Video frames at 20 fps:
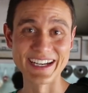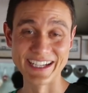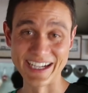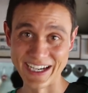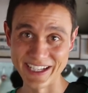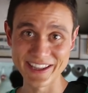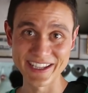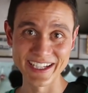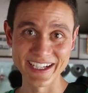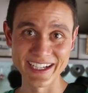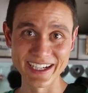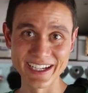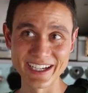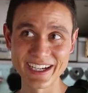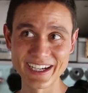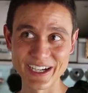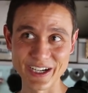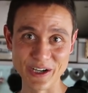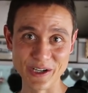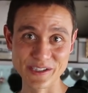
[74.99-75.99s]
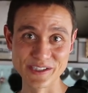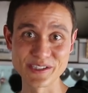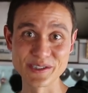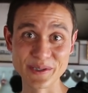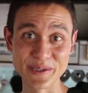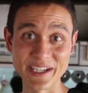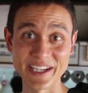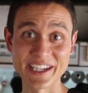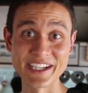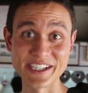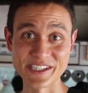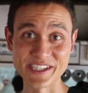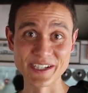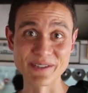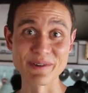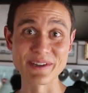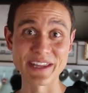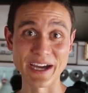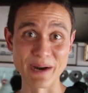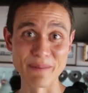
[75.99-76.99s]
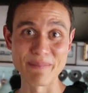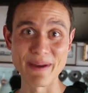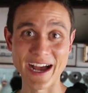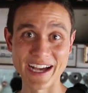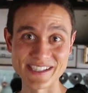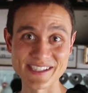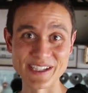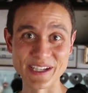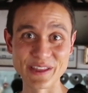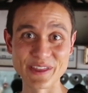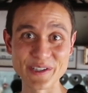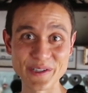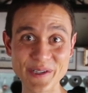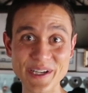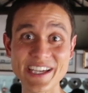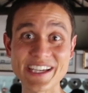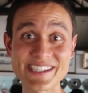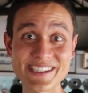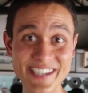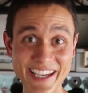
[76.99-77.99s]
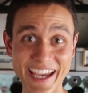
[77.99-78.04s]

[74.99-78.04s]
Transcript: Nothing goes through the kitchen without passing through his